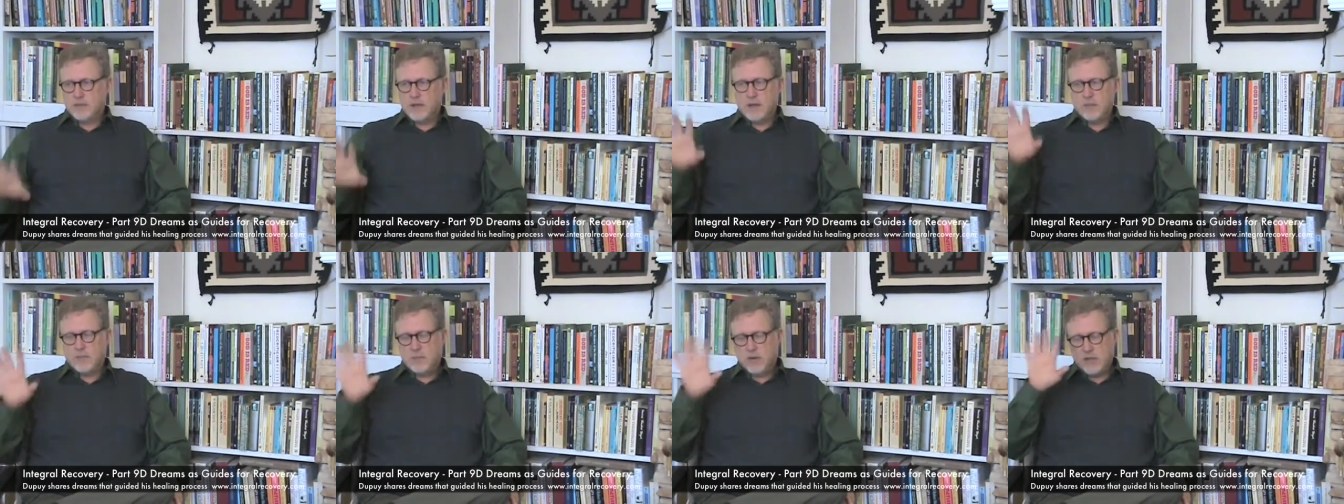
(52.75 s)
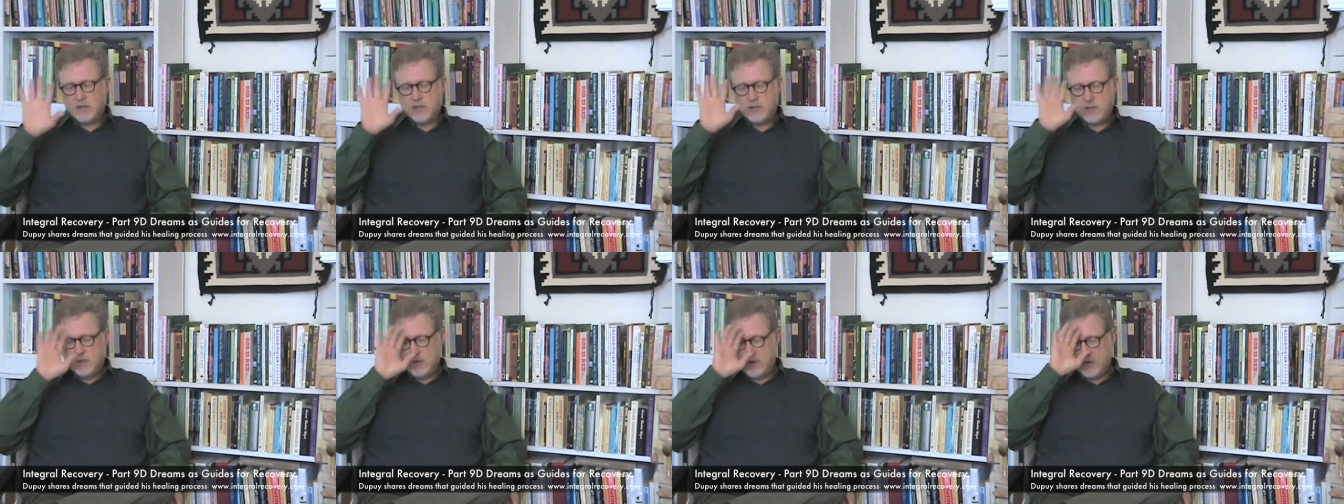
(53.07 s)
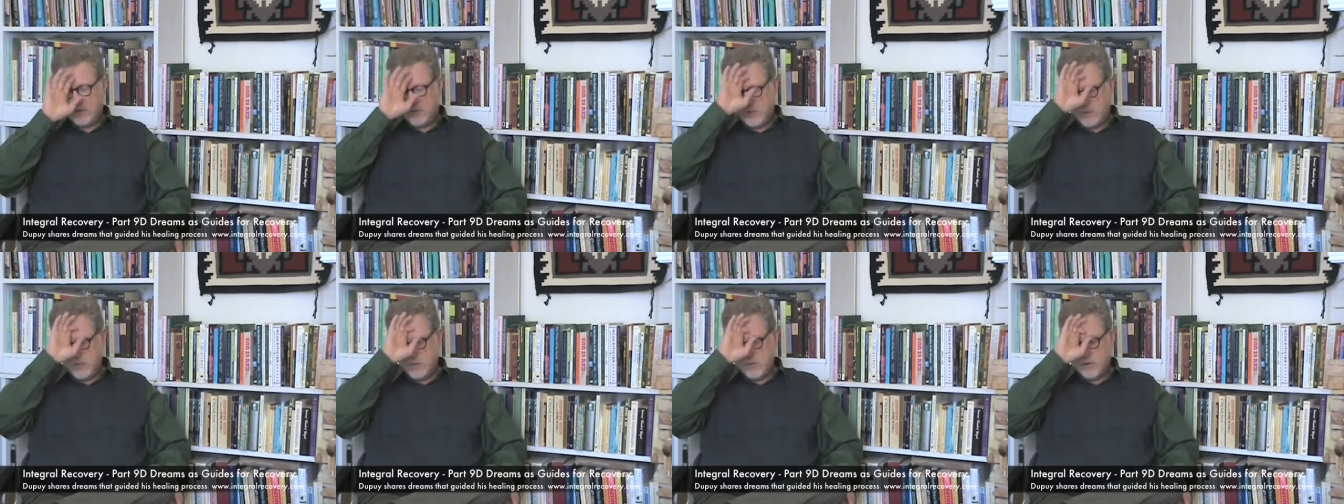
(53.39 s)
God bless you,
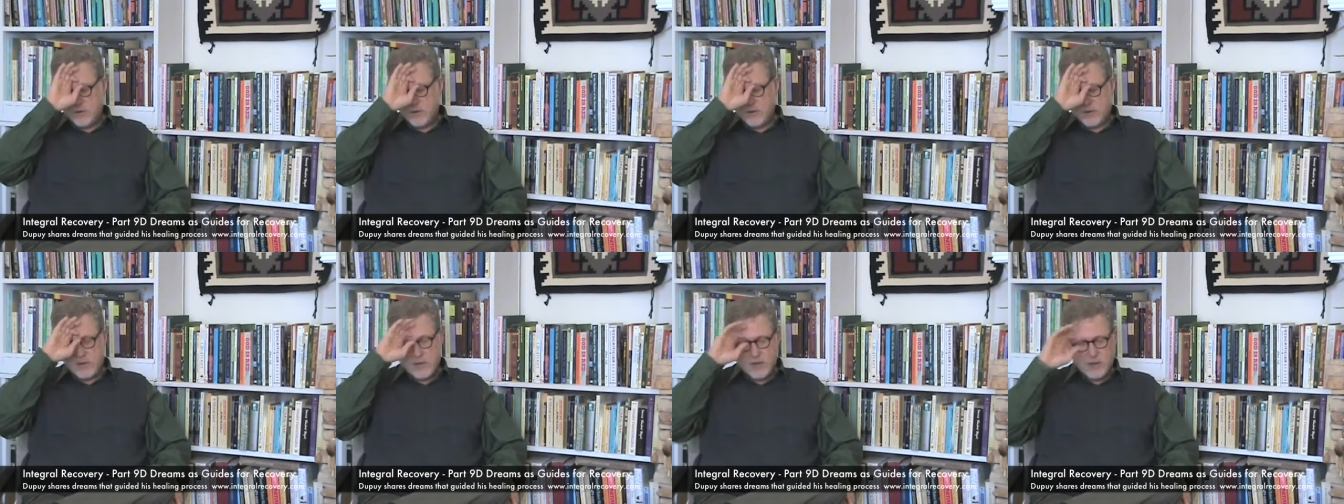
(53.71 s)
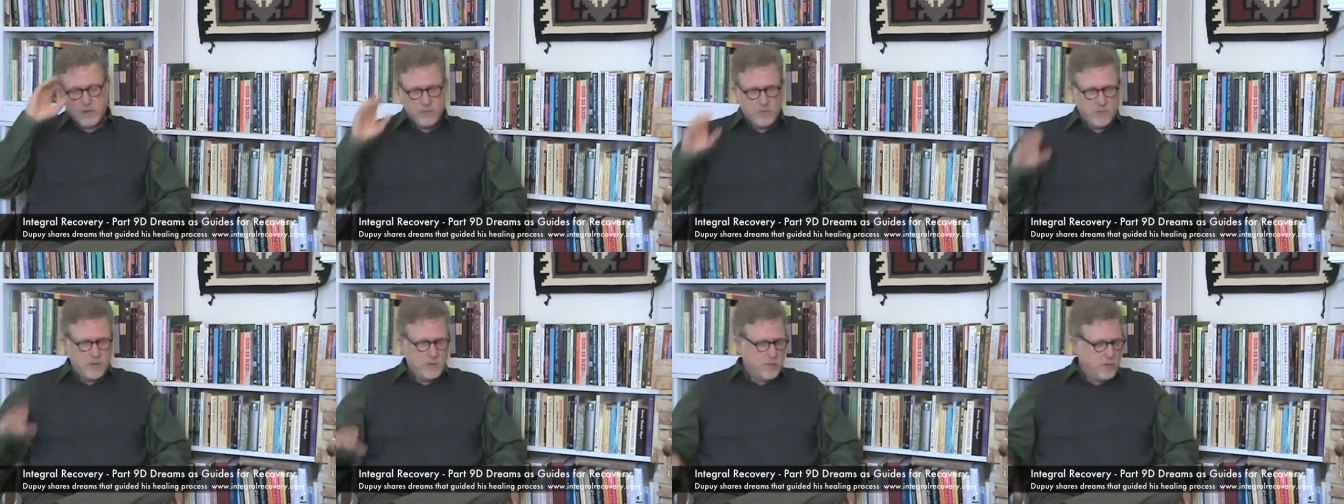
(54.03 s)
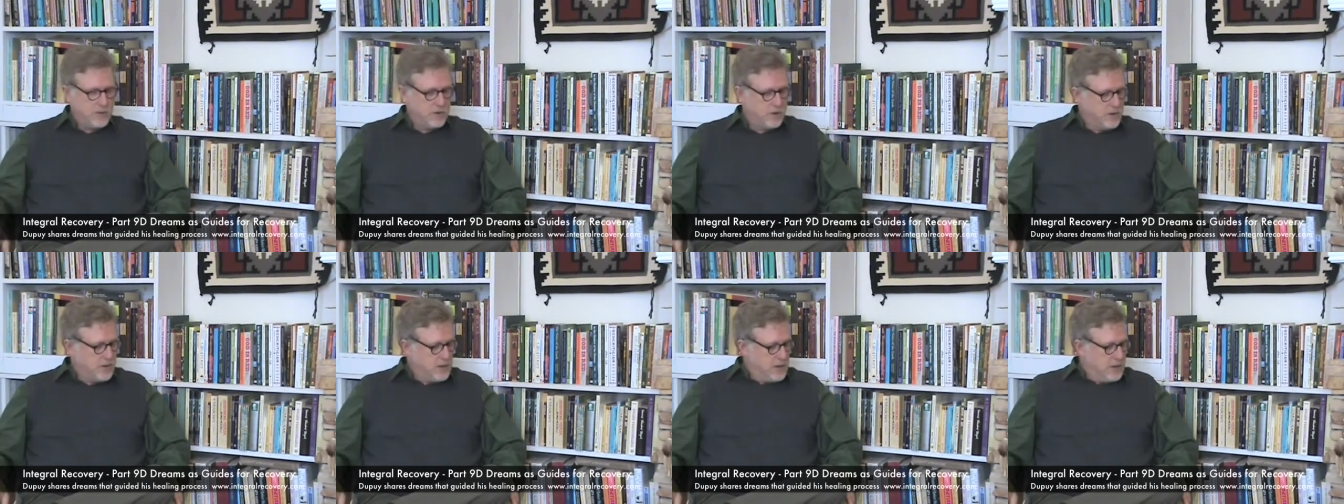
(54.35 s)
whoever you were. I can't
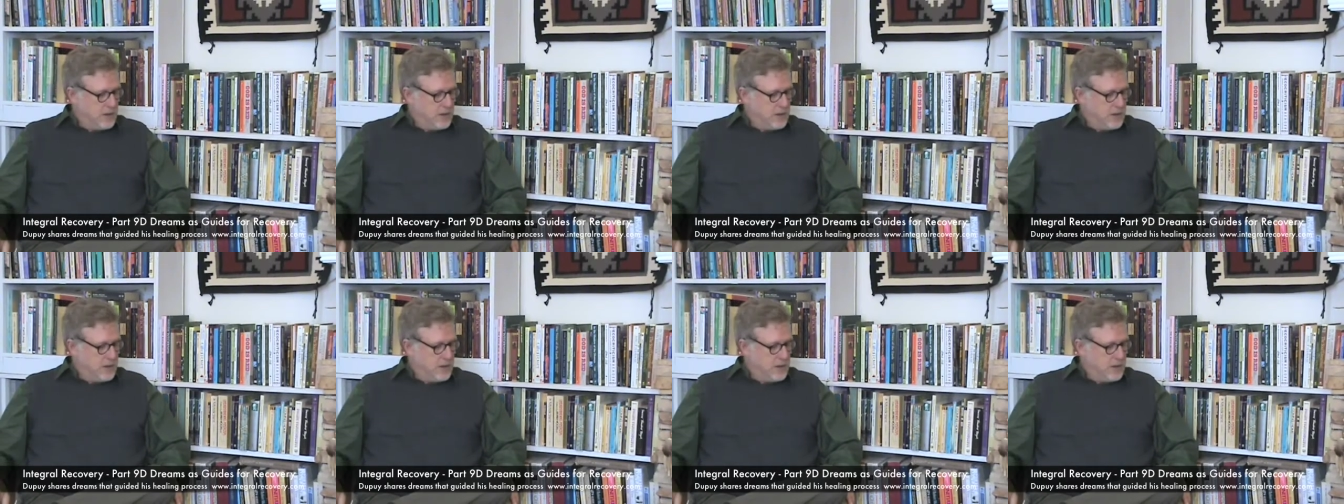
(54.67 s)
remember.